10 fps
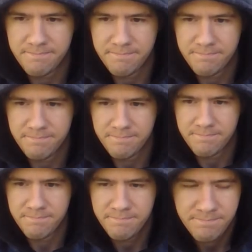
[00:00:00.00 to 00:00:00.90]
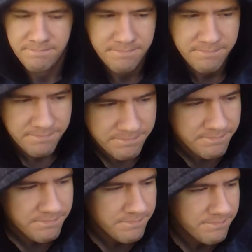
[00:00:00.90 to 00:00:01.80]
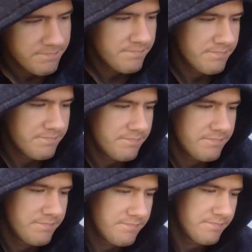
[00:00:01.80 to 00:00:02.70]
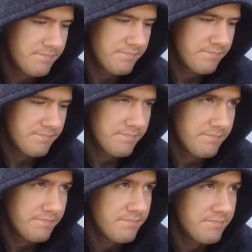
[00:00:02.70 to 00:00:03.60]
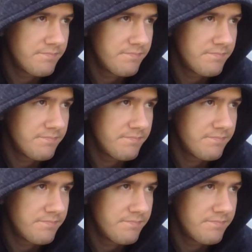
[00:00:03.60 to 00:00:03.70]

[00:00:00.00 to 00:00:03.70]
This person isn't speaking.